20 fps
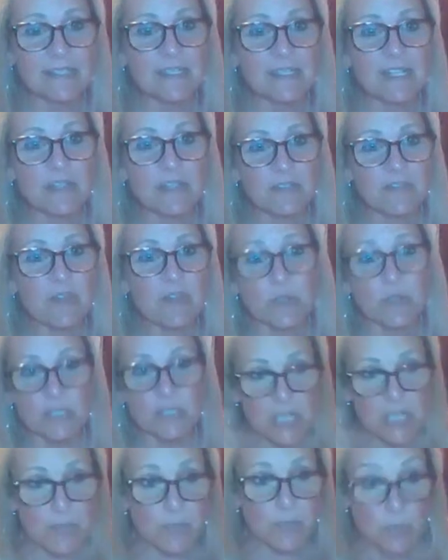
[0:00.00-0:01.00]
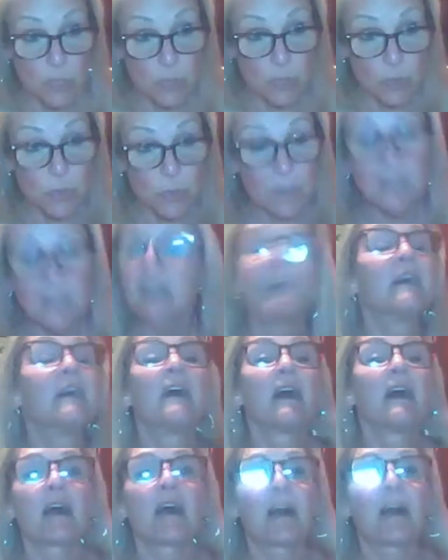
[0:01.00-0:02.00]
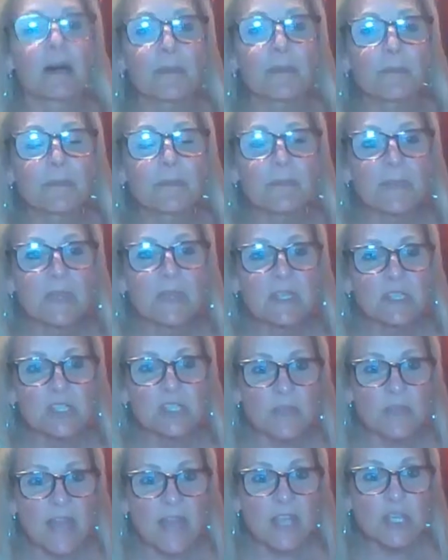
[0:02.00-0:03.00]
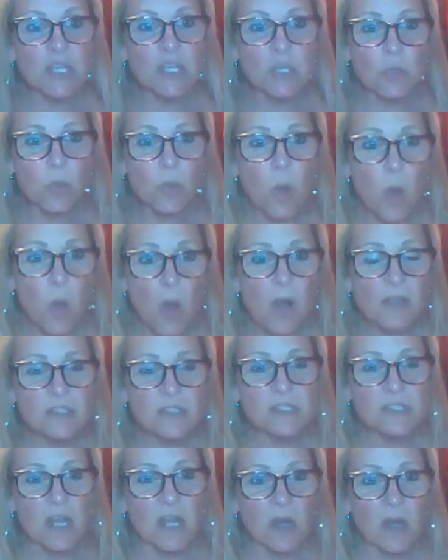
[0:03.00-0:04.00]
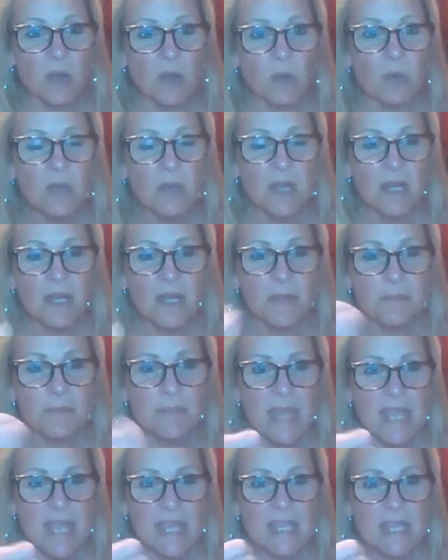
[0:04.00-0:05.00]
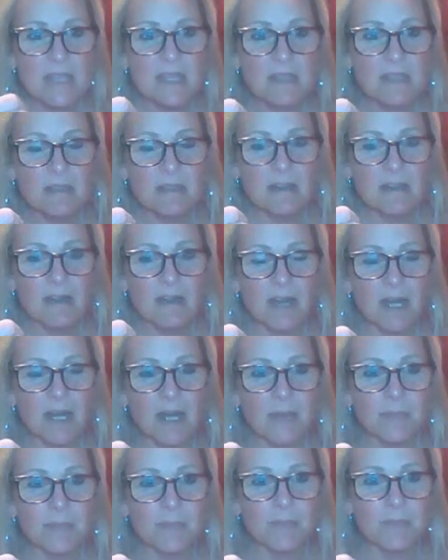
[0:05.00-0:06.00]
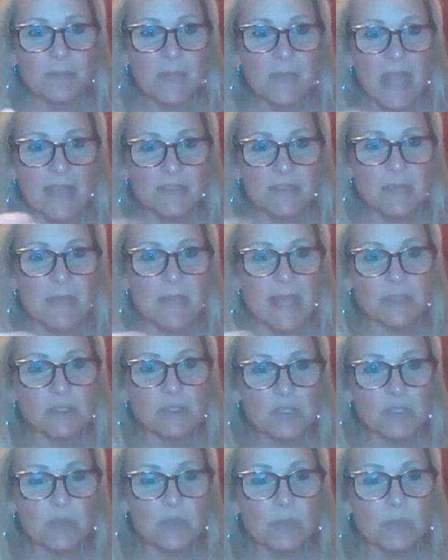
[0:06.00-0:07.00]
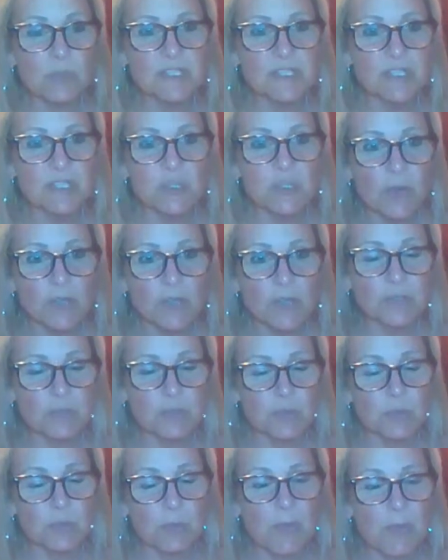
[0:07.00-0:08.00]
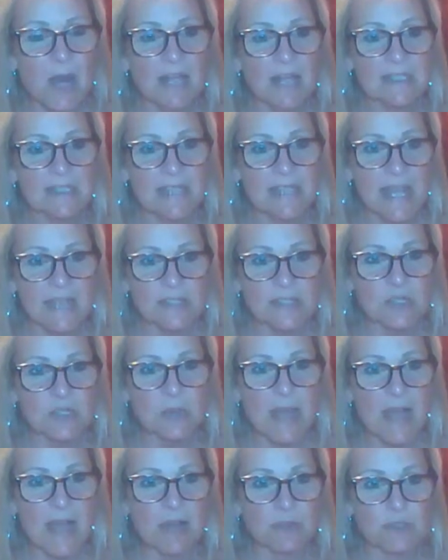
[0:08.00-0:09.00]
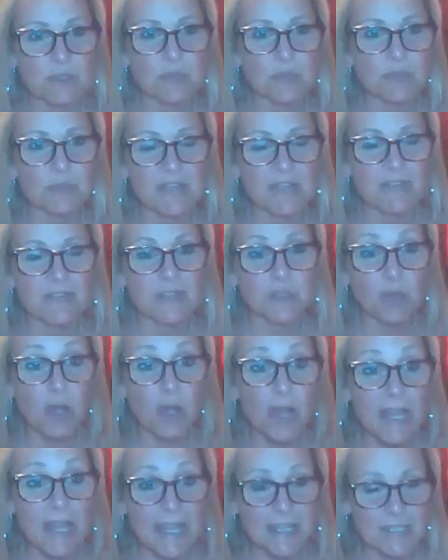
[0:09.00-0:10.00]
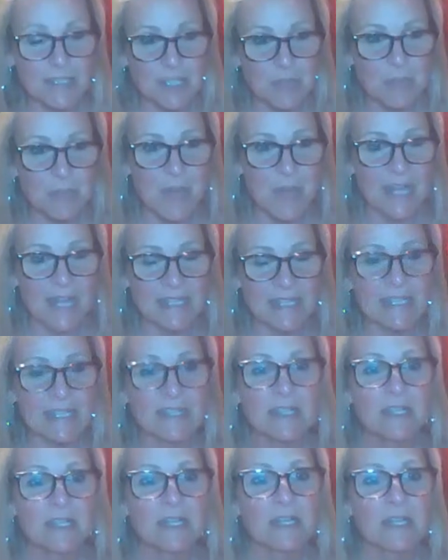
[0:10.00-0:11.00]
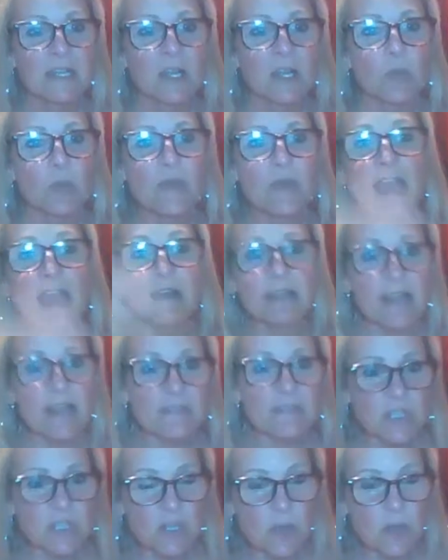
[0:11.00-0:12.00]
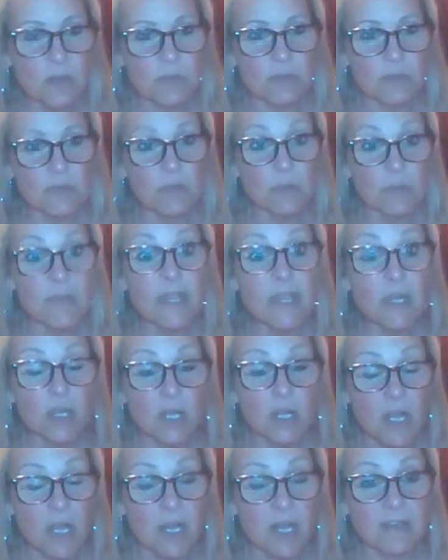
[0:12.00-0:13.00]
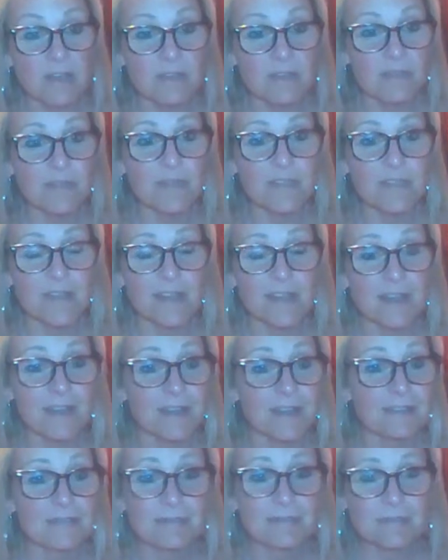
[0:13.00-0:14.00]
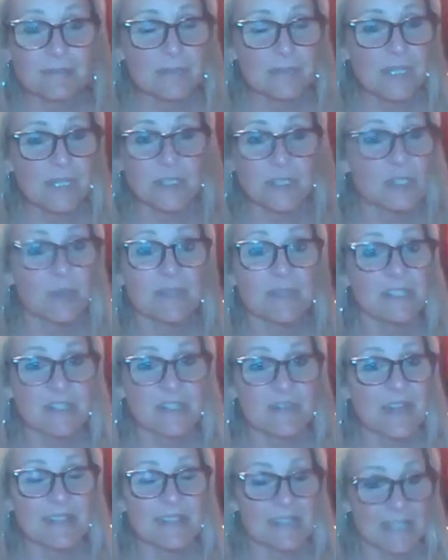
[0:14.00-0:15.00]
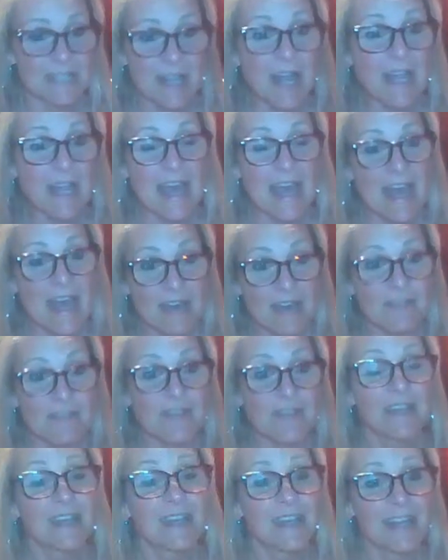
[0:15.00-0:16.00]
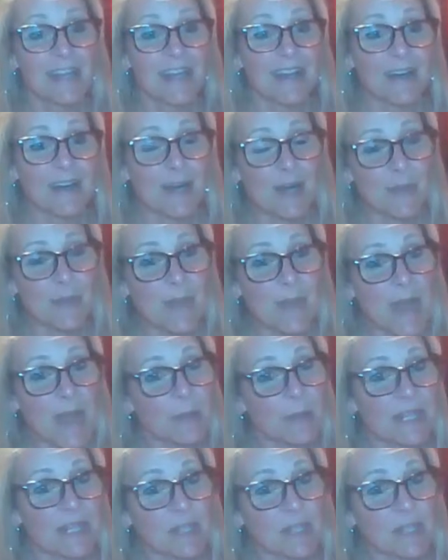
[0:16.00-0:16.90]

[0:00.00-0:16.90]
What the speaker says: listening viewership, you, so that you also may have some extra tools in your toolbox as to how to live in your aging body without having to go through the rigor of the endurance events that I have. I